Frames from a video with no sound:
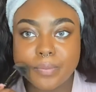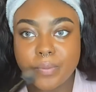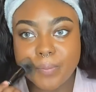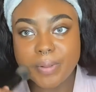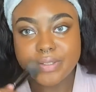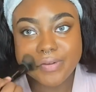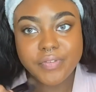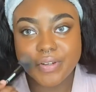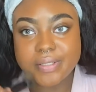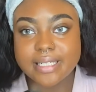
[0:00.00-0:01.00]
what you
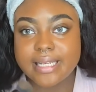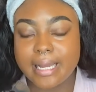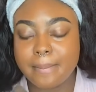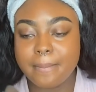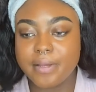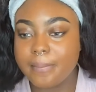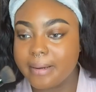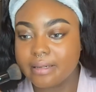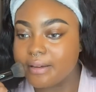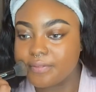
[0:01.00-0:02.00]
feel today you may
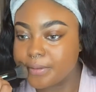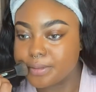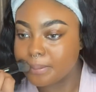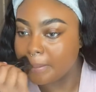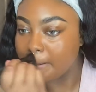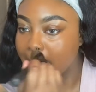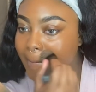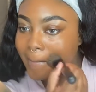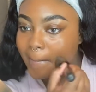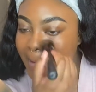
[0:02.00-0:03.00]
not feel
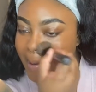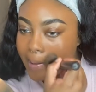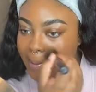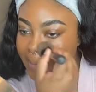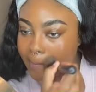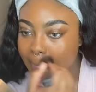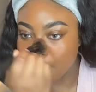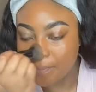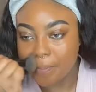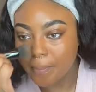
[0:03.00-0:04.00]
tomorrow uh,
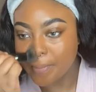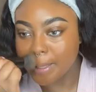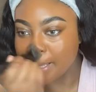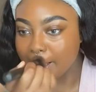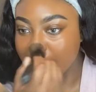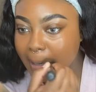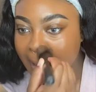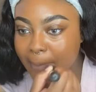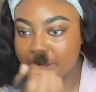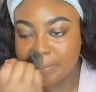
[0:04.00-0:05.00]

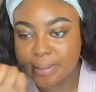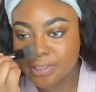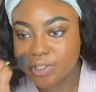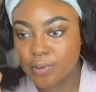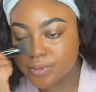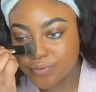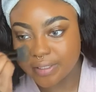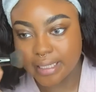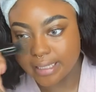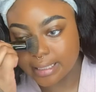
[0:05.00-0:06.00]
that pretty much goes for
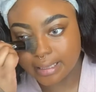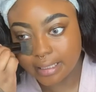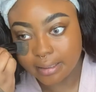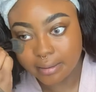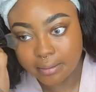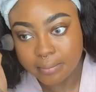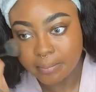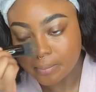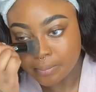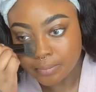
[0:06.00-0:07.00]
anything,
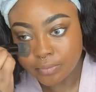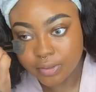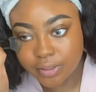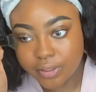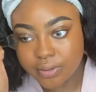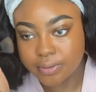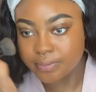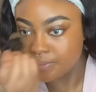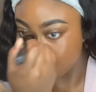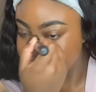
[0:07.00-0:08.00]
you know?
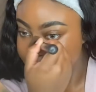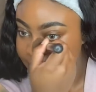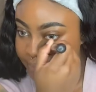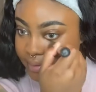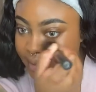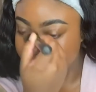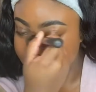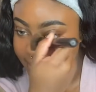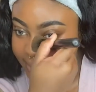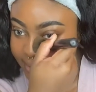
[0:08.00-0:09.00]

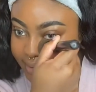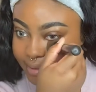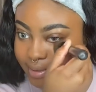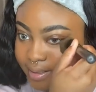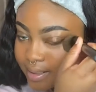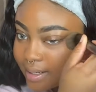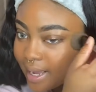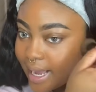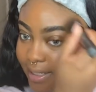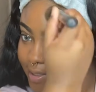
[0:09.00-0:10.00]
And
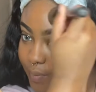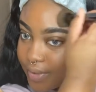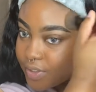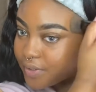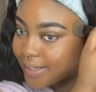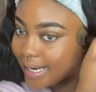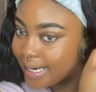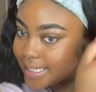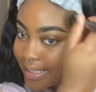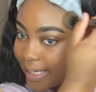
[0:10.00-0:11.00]
I just want you
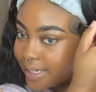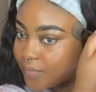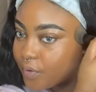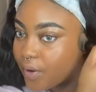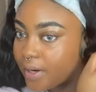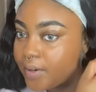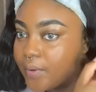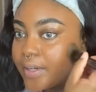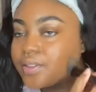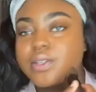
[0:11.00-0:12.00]
guys, like, if you are
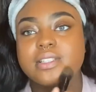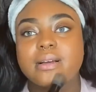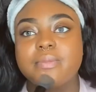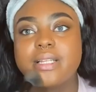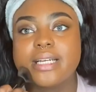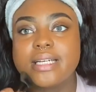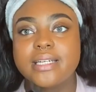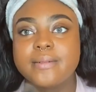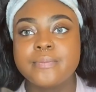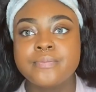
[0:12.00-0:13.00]
going through
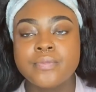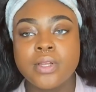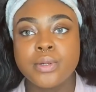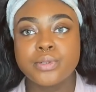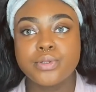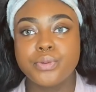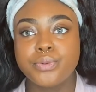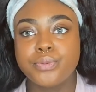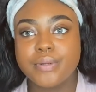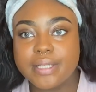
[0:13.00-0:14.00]
something, to
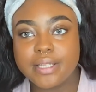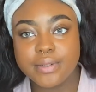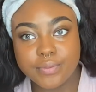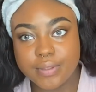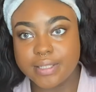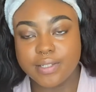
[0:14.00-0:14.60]
really, really,